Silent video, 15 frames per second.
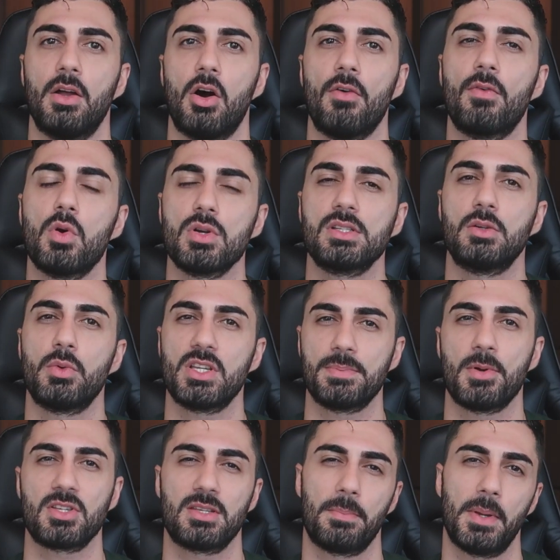Of course, the
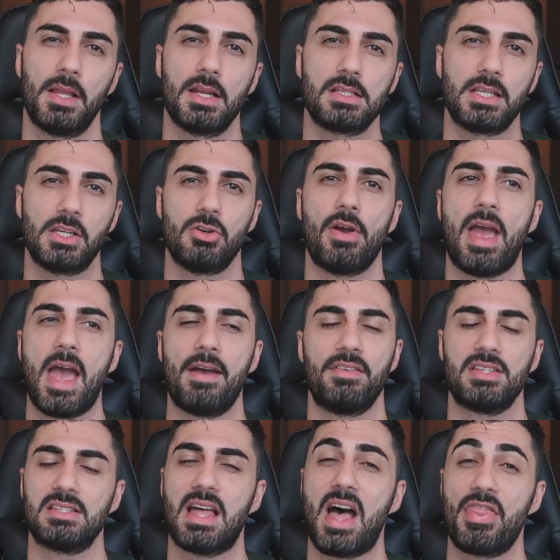responsibilities that you have
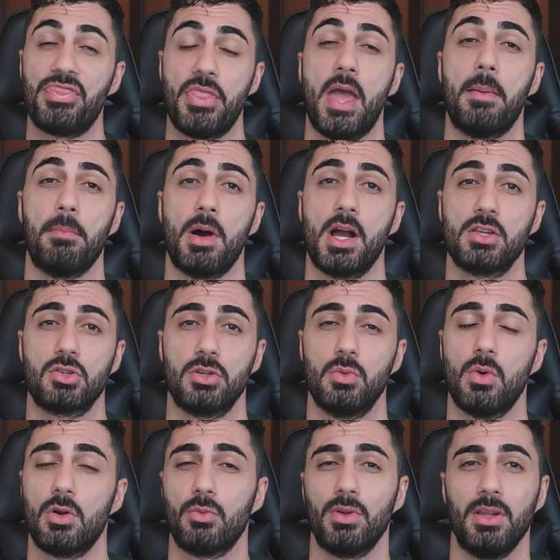is not that much. You
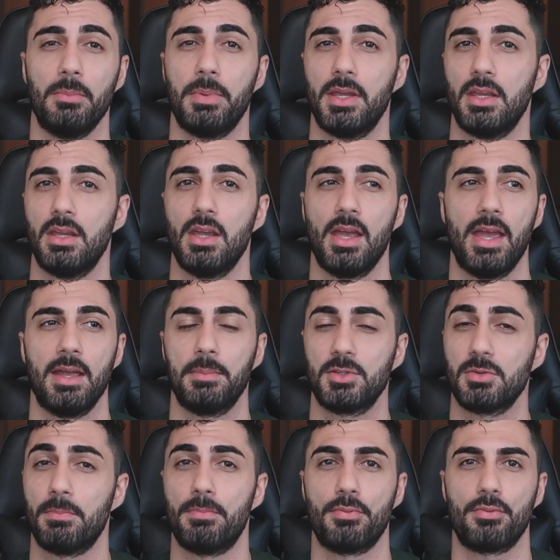won't really be able
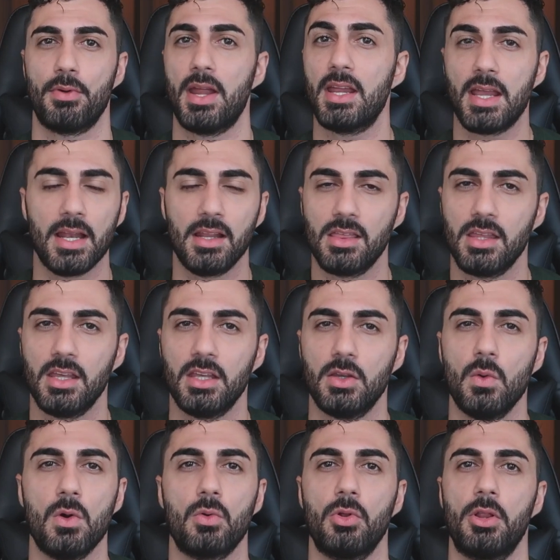to break anything.
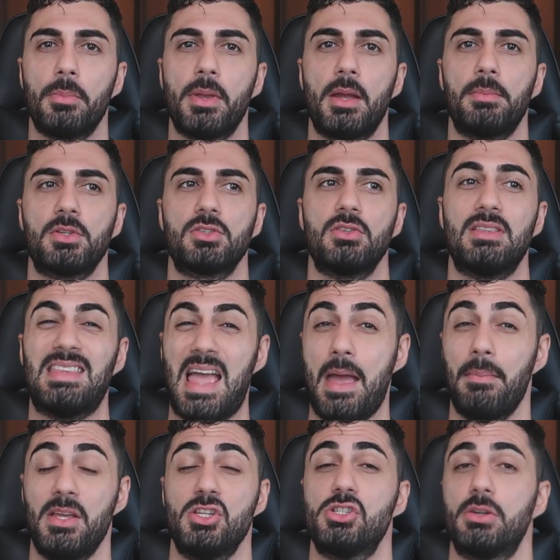You won't really be able to
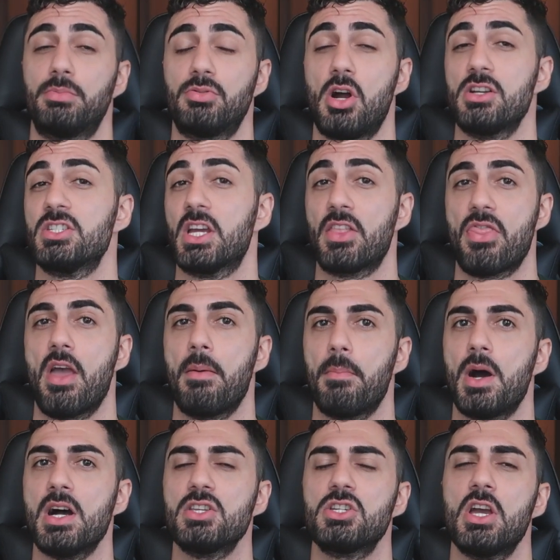damage their project that
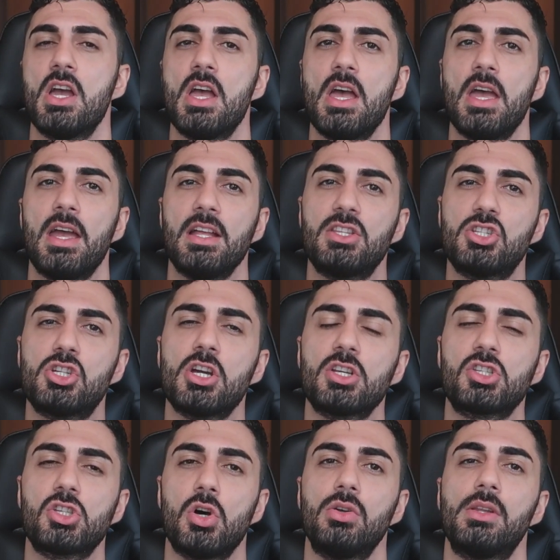much. It's
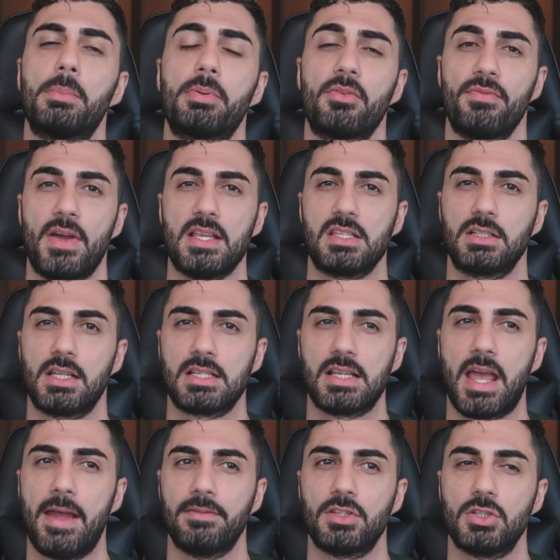just so the professor
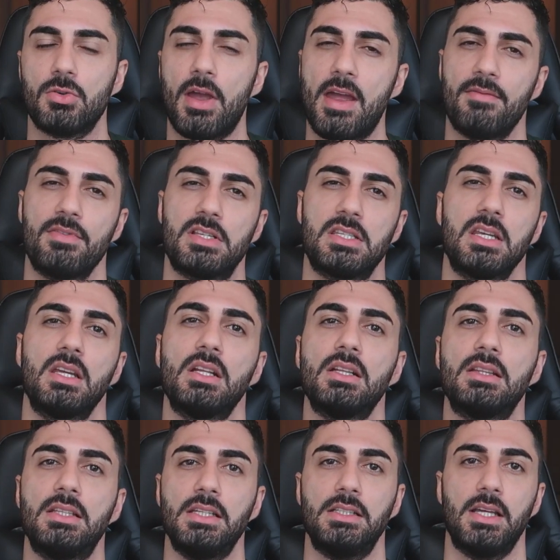doesn't have to do every
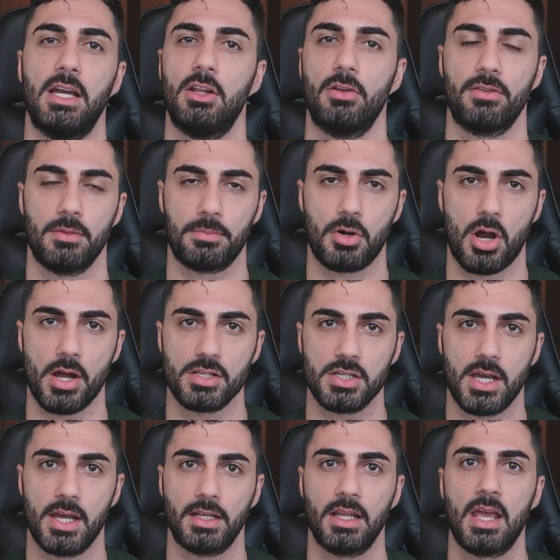single detail of the
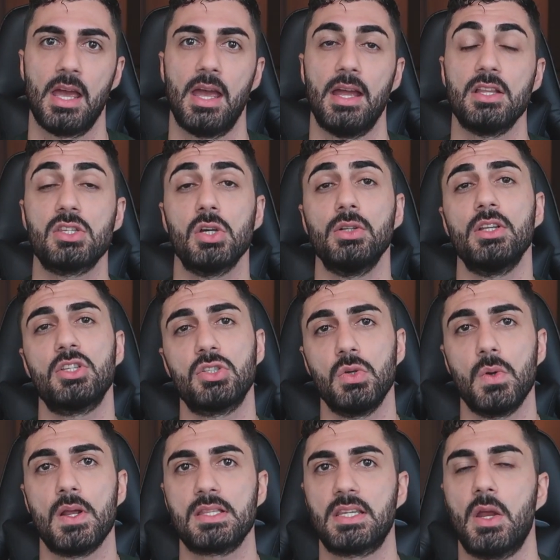project, and so the
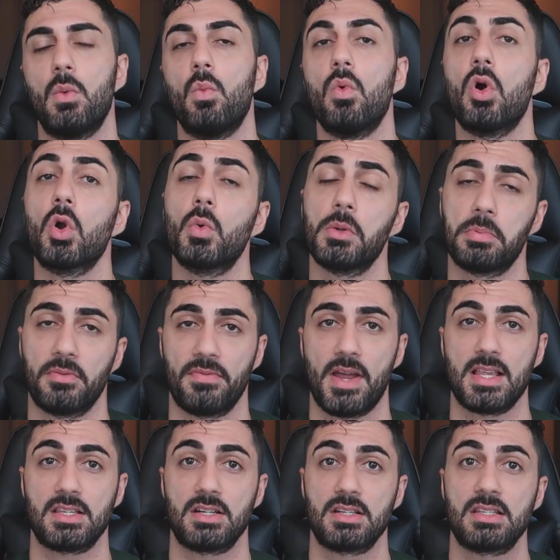students can work with
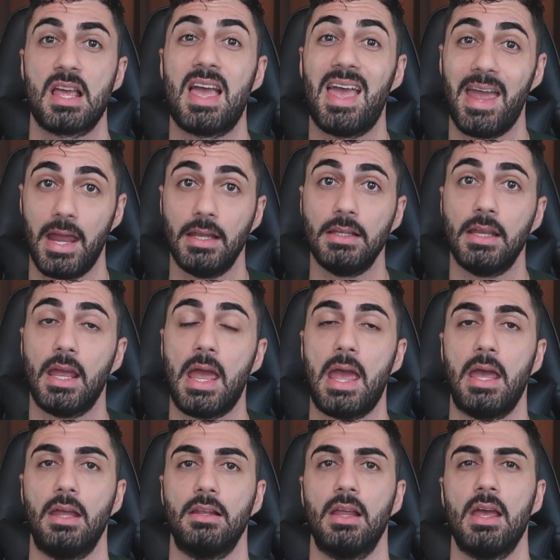professors hand in
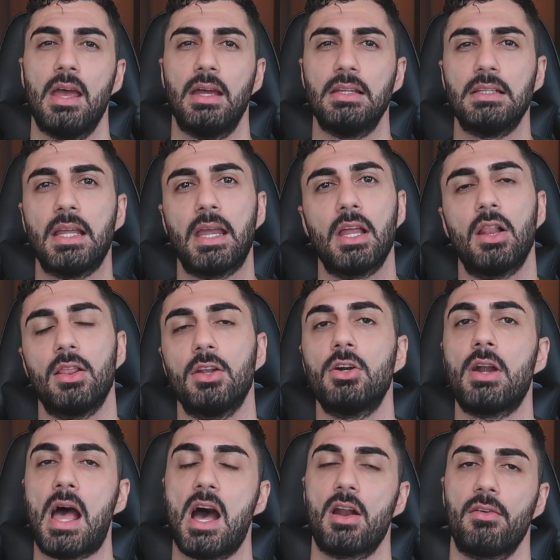hand, and then they can
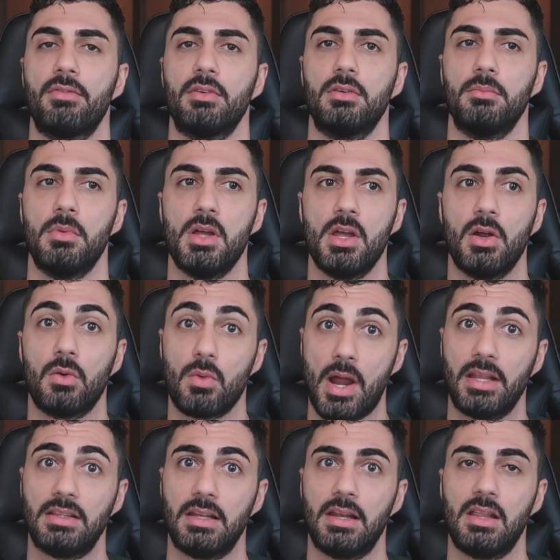learn out of them
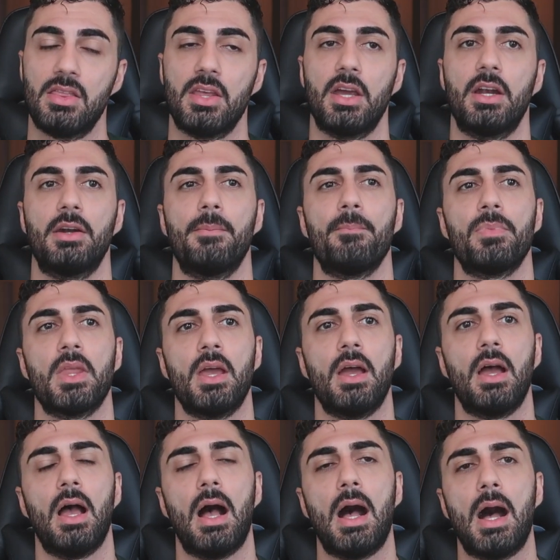right then and there.
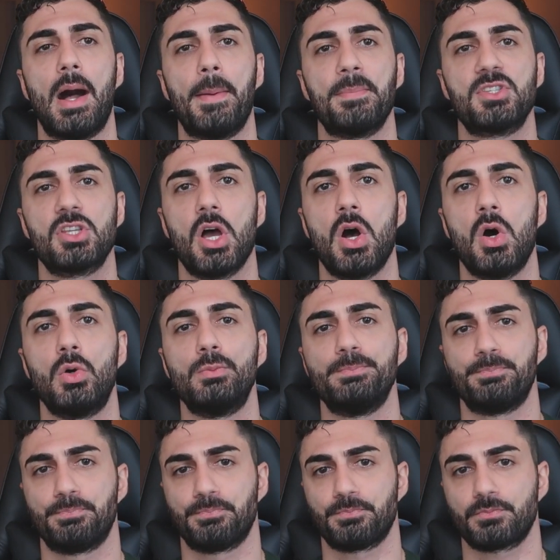
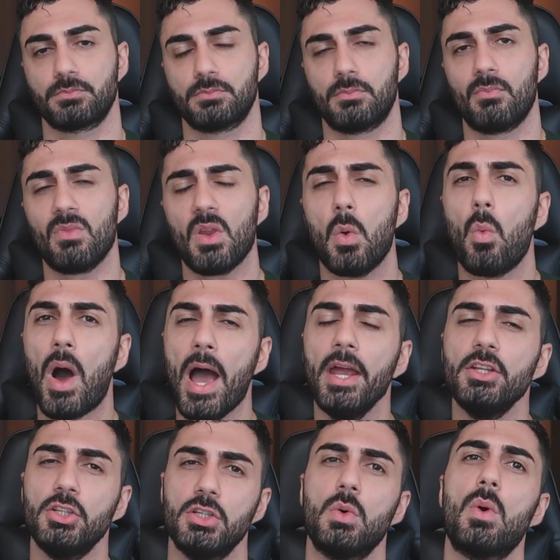So
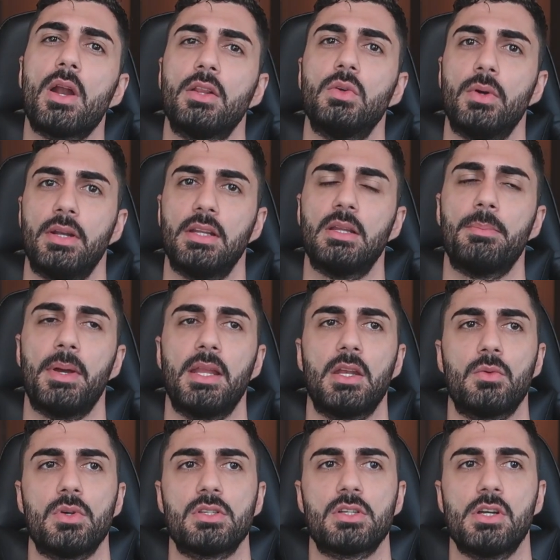why do you want to do an
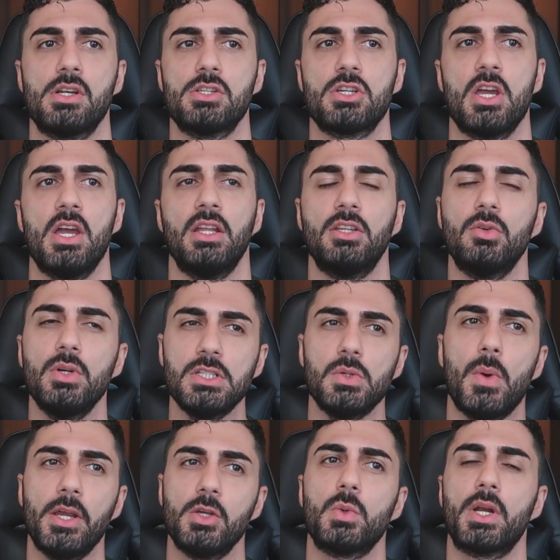independent research? The
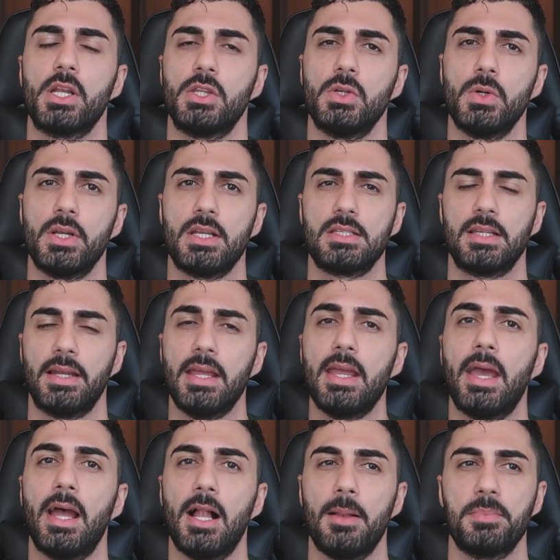reason why you want to do it is that it
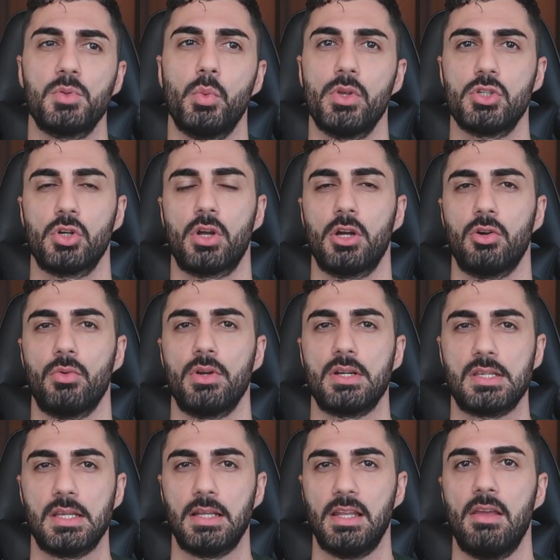helps with your
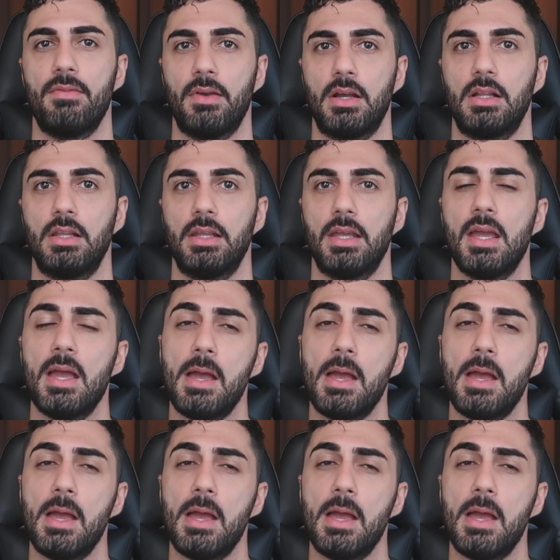career significantly.